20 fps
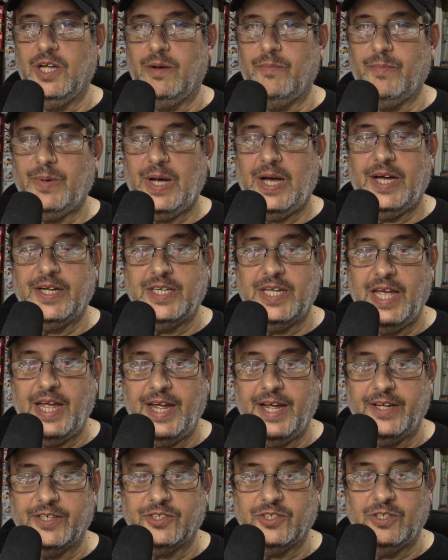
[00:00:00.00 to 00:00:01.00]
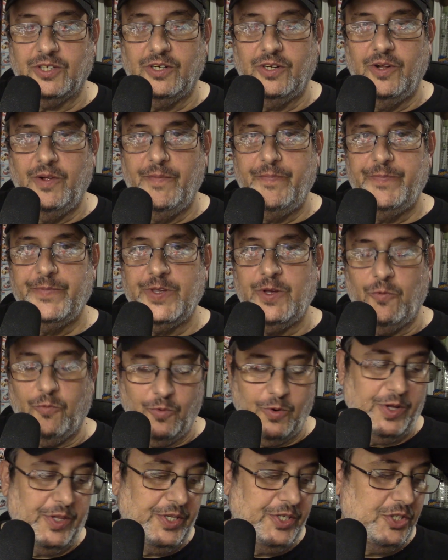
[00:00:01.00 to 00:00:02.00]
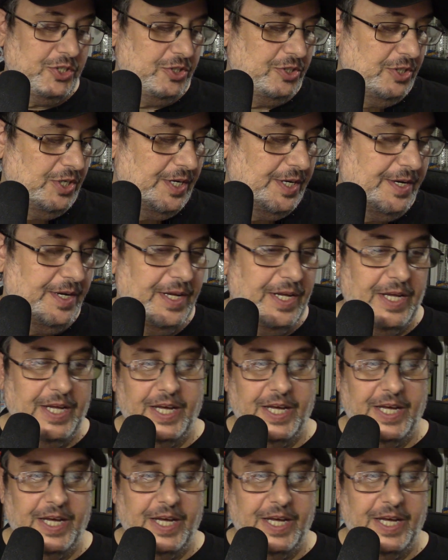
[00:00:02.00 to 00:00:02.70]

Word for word: Unpodcast, you really should.